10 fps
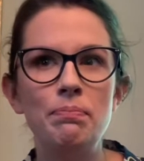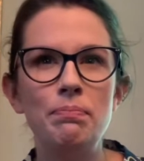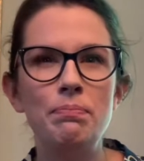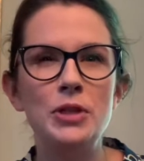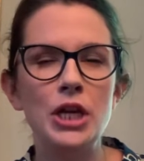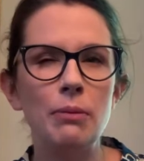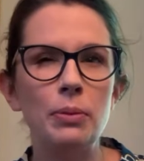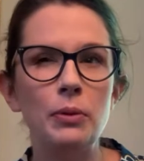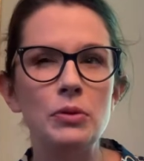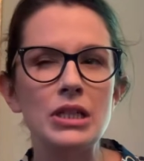
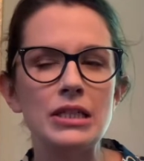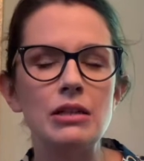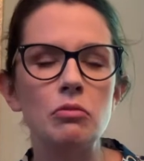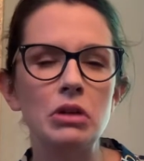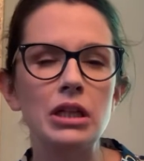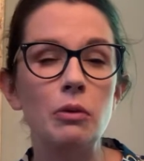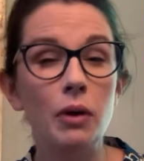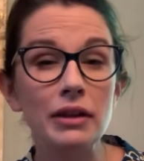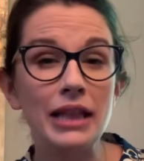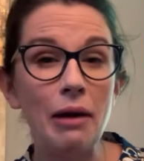shampoo doesn't really
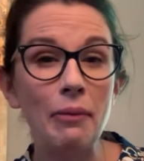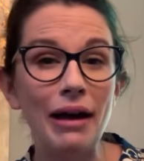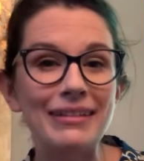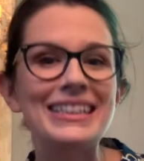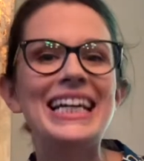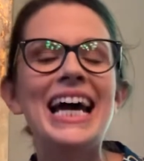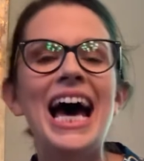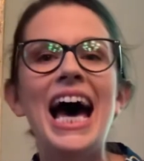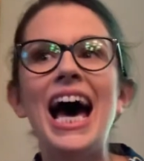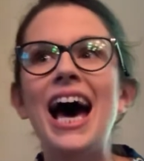work that well.
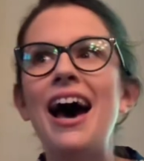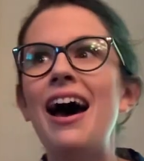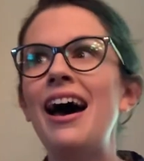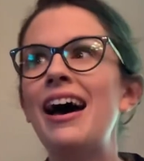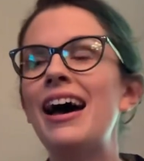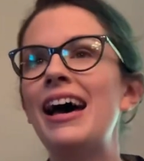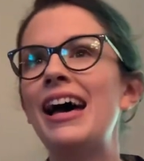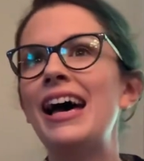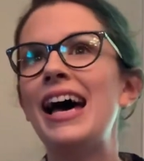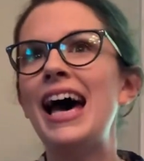
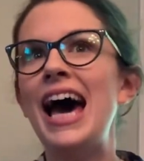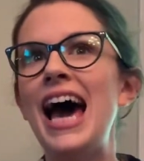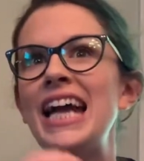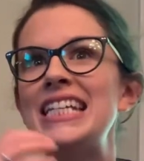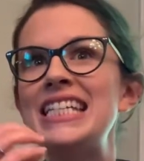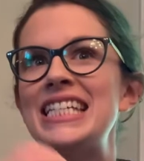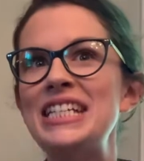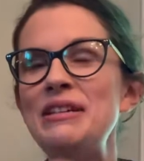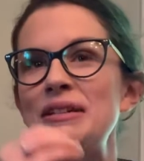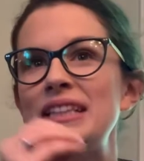I
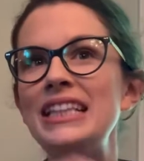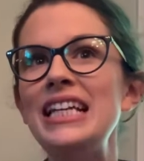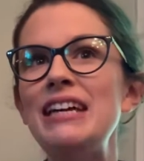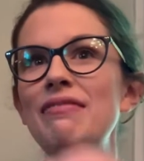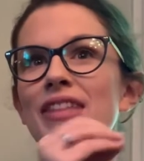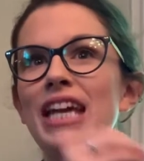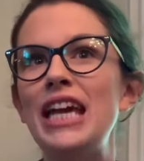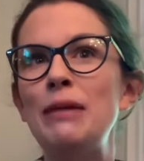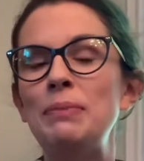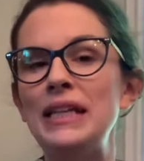still live the
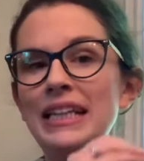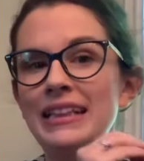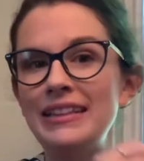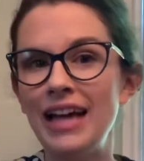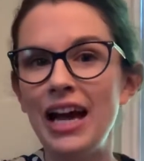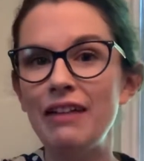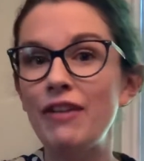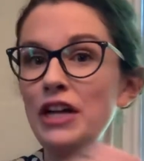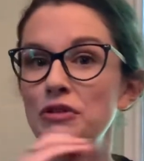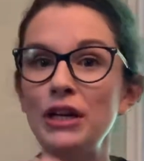hippie life.
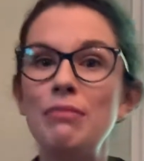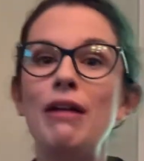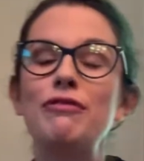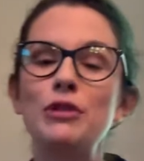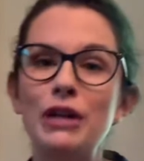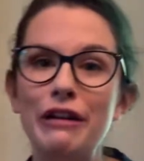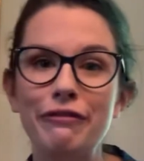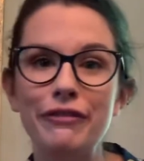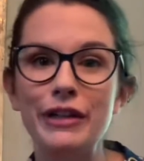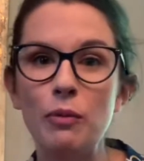I drink my
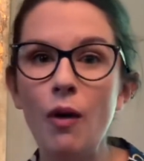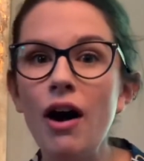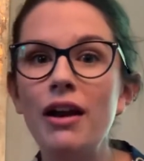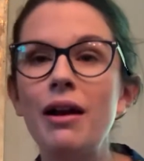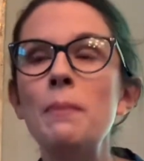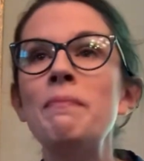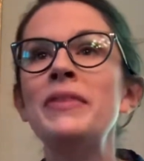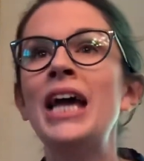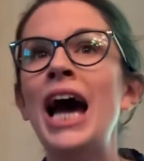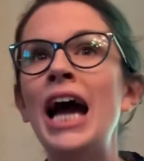fluoride-free water.
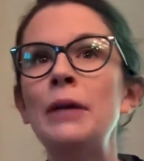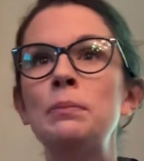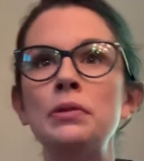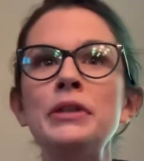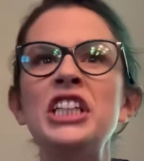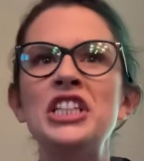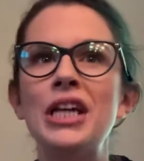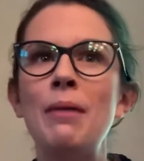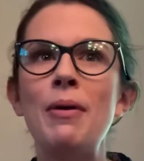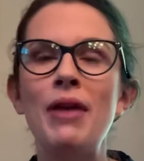I preach
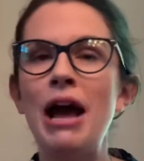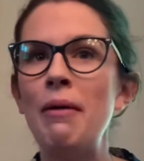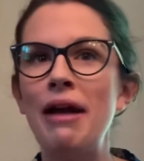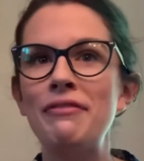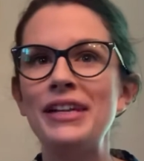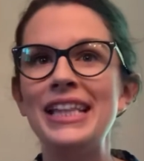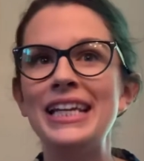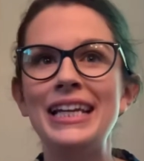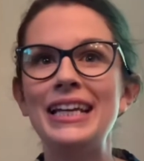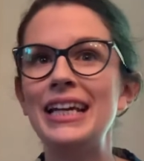about how everything